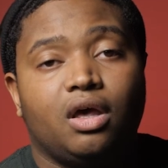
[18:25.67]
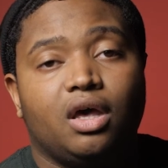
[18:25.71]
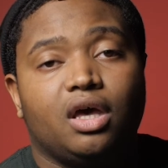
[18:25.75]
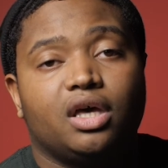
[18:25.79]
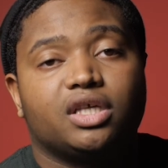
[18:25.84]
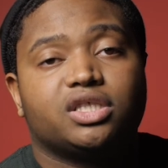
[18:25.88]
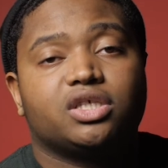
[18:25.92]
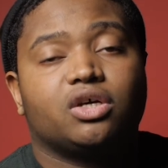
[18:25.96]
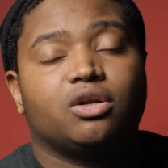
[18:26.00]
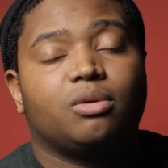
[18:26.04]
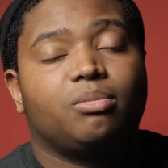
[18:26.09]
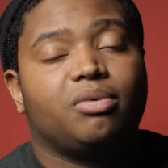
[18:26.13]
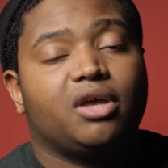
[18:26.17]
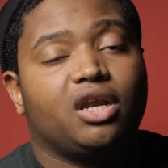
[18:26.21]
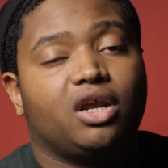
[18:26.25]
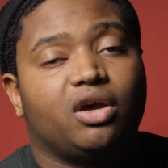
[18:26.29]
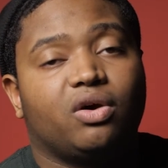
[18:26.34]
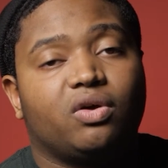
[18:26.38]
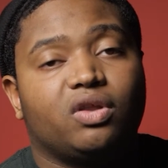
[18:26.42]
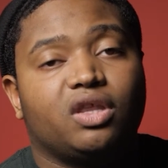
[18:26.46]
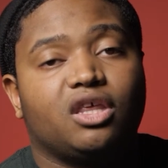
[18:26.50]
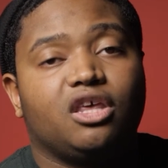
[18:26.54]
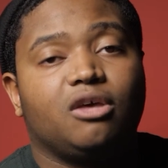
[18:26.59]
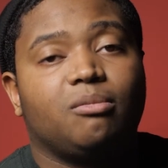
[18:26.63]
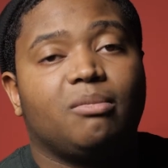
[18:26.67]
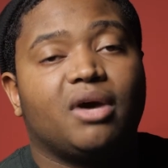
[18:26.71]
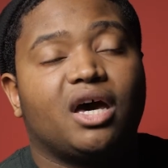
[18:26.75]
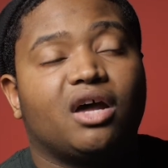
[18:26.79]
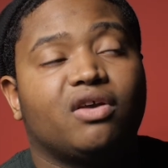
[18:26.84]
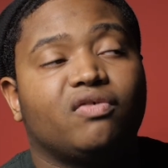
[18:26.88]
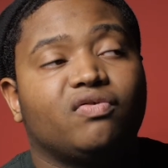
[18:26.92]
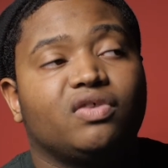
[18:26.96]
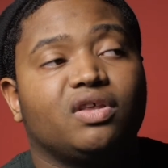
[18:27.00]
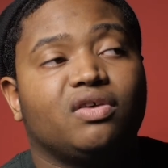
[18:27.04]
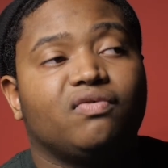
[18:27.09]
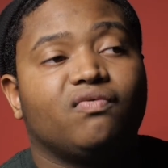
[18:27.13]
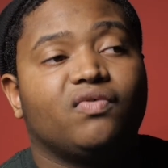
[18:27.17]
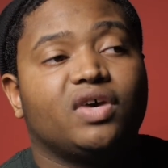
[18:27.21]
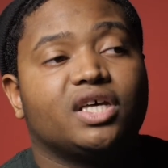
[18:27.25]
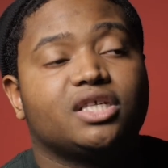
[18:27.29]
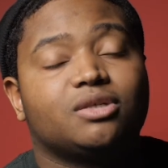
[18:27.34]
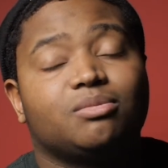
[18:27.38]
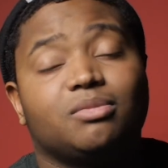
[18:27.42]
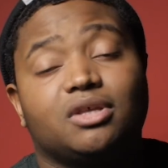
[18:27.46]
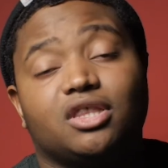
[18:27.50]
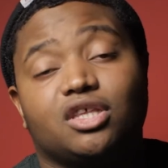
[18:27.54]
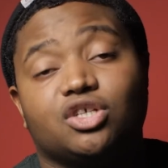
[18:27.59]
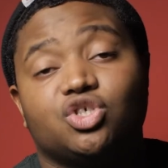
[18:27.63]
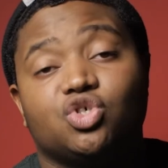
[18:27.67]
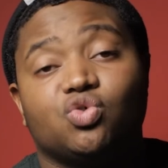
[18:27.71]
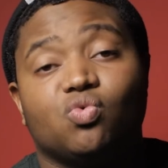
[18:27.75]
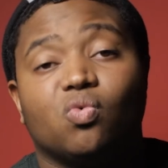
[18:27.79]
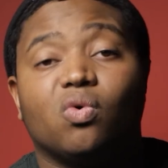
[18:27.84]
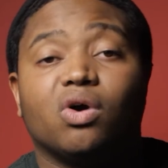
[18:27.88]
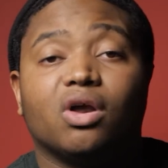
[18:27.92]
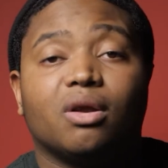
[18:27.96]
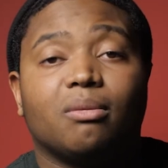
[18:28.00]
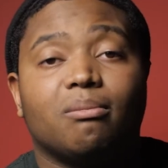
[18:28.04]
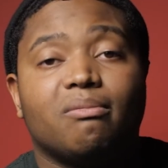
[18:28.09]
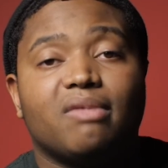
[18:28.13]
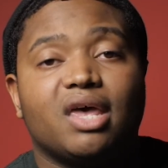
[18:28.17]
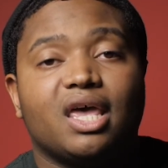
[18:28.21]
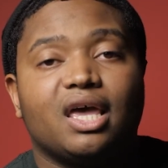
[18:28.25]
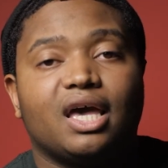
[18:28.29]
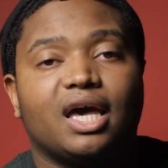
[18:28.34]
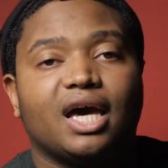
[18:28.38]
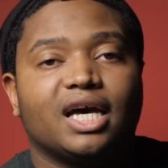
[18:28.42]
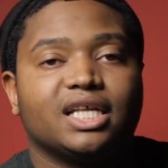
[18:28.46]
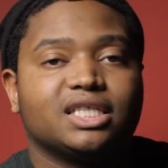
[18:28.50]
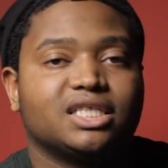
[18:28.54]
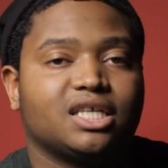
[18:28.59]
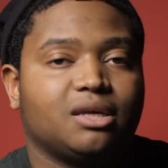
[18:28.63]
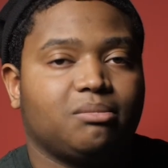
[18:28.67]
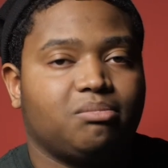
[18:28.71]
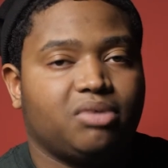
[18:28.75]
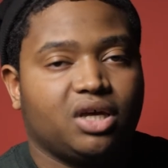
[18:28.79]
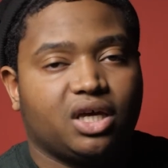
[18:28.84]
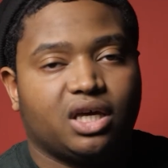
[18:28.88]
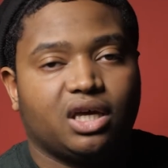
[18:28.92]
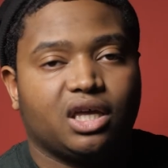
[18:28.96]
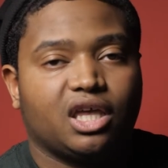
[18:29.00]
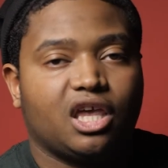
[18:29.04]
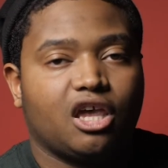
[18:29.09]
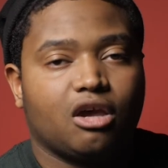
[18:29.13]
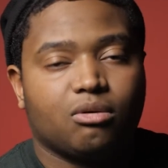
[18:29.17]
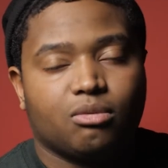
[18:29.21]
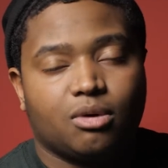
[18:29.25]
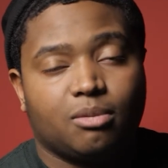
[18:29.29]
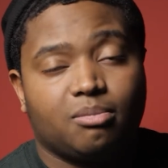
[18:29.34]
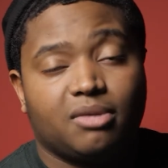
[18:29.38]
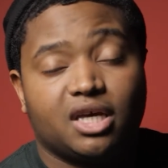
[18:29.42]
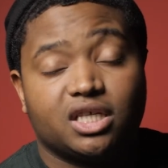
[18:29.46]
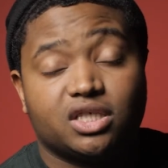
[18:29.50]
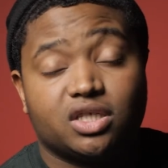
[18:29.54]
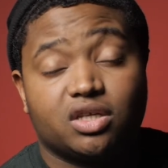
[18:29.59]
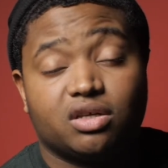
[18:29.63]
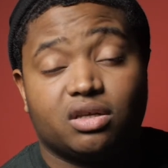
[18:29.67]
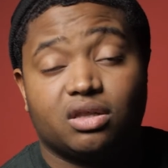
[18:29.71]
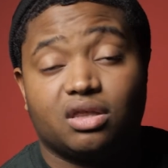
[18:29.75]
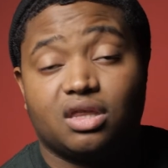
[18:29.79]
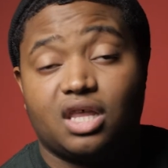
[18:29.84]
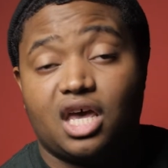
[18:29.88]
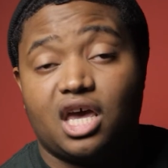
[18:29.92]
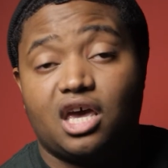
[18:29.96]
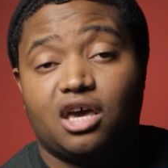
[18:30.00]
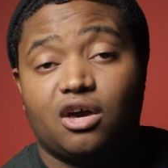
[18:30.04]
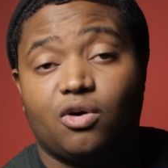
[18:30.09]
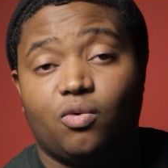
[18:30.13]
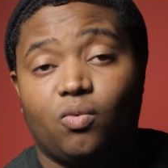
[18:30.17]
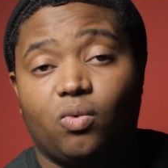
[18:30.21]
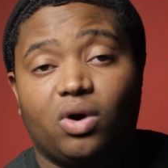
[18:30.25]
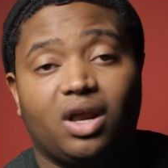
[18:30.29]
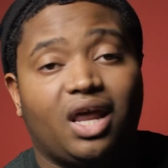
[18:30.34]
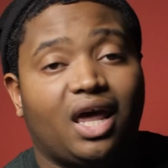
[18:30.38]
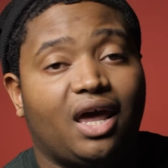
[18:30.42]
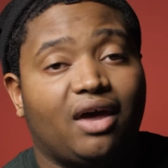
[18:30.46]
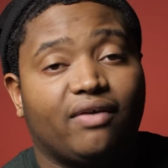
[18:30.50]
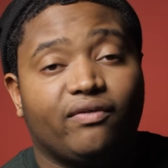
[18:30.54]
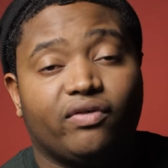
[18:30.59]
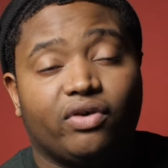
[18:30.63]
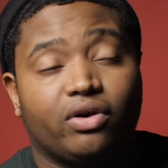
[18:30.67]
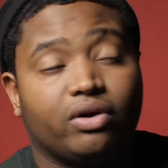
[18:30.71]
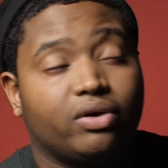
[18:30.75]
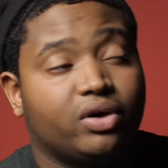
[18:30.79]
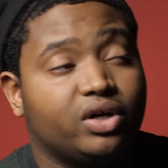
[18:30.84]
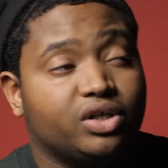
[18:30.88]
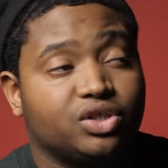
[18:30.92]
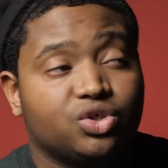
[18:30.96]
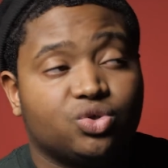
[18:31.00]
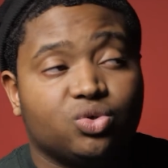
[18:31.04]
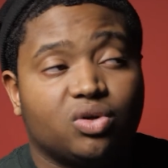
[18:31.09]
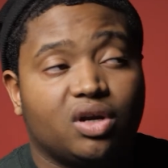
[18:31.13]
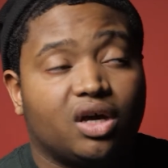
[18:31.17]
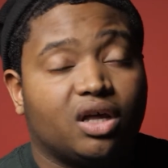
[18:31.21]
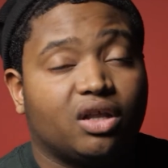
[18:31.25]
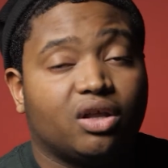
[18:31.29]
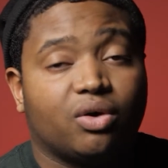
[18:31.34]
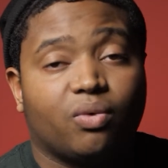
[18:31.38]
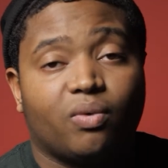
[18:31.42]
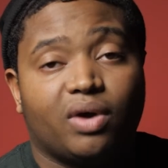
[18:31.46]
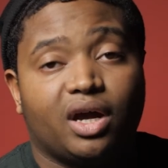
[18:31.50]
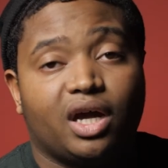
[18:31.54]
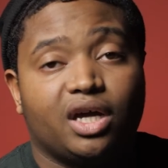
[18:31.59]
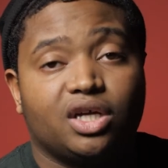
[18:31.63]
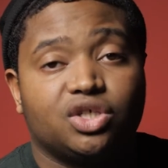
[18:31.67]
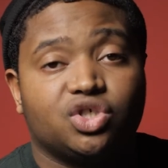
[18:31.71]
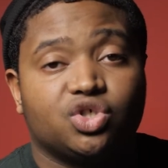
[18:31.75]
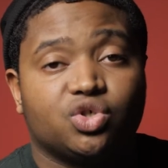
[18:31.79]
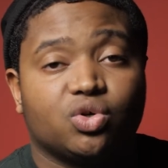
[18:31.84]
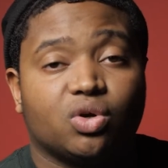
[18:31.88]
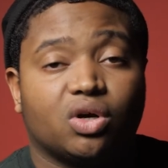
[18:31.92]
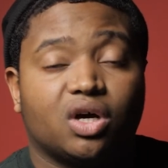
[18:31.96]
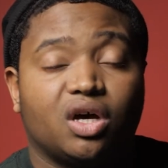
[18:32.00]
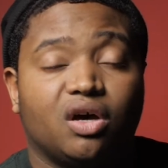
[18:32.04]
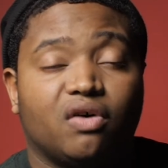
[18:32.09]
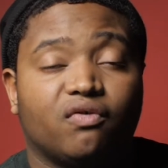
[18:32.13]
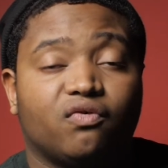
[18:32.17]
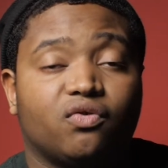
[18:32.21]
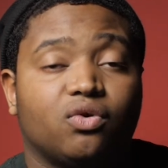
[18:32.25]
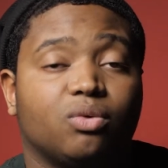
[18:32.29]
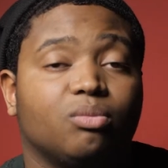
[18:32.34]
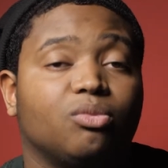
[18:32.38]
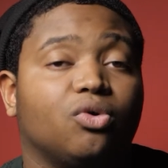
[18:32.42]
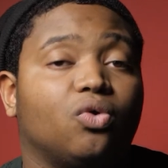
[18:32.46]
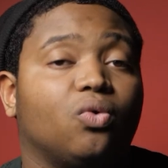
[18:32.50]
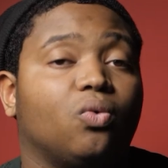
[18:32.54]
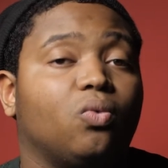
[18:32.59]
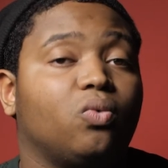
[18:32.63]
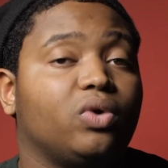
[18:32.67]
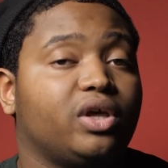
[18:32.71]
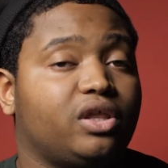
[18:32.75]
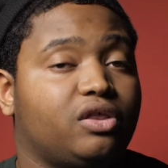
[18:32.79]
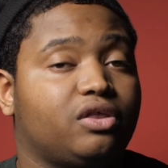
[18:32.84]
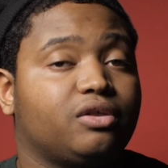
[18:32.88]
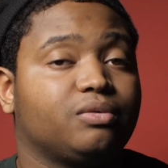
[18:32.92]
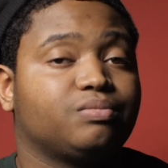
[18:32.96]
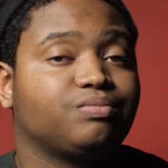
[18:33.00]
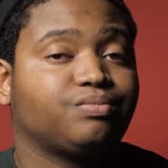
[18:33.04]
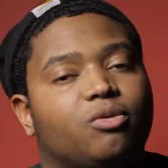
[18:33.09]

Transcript: So depending on the amount of the investment that you want to make, I'd say pick a camera based on that, whatever $100 range you're comfortable with.